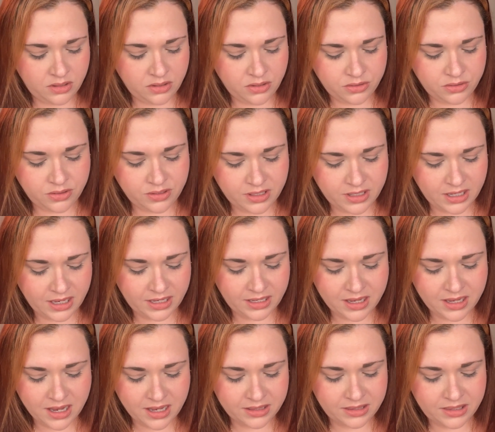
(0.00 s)
So then I
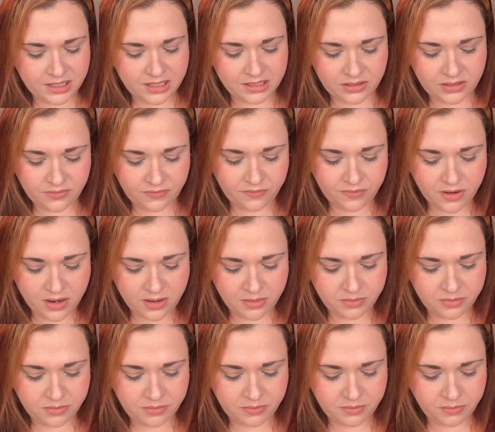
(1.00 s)
got this
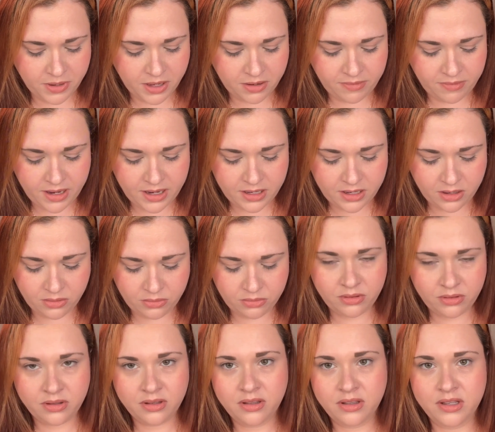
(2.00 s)
from Byredo
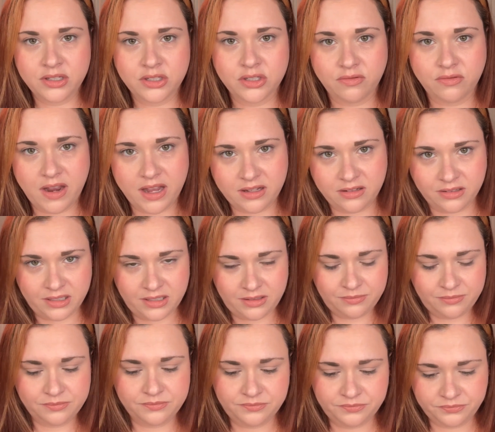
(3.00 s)
directly.
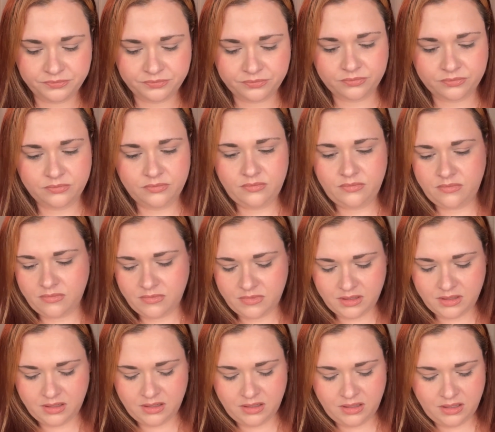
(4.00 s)

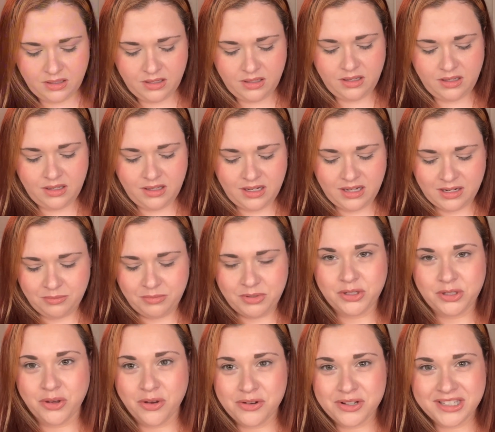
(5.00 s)
And I'm
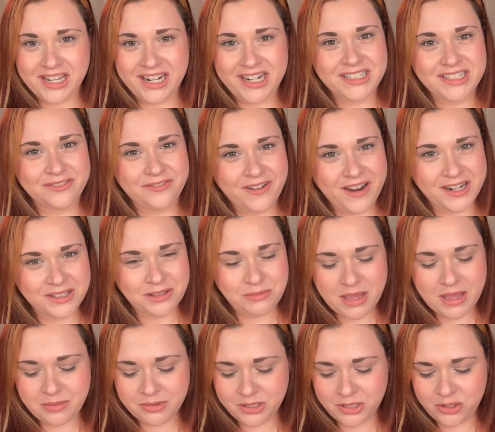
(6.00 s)
so excited to finally
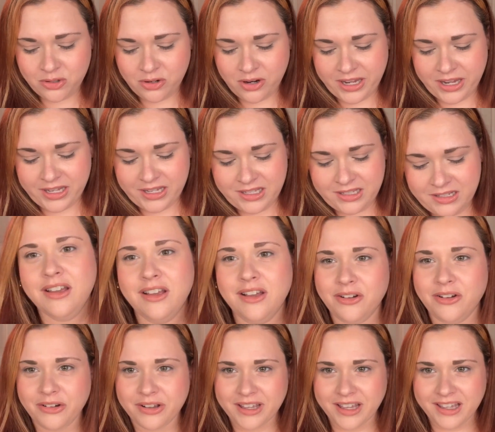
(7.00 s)
be able to try it.
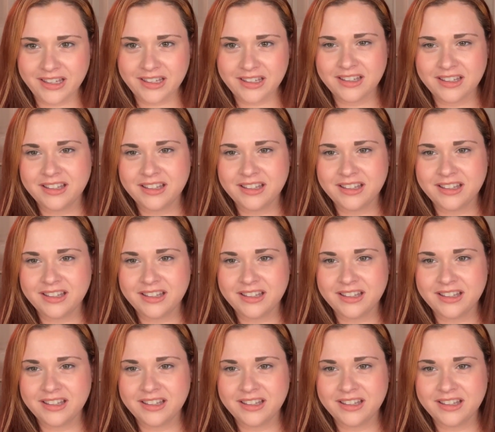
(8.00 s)
Okay.